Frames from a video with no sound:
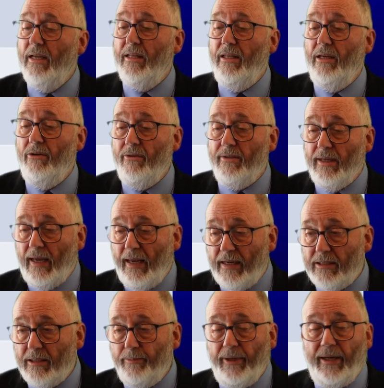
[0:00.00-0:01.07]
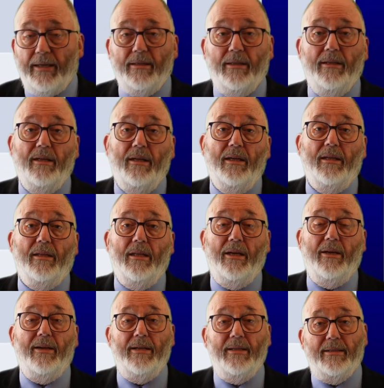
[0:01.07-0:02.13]
There is aspect,
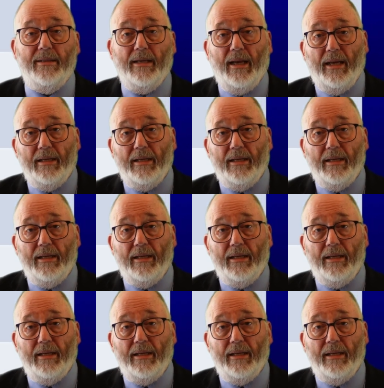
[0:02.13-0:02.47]
there is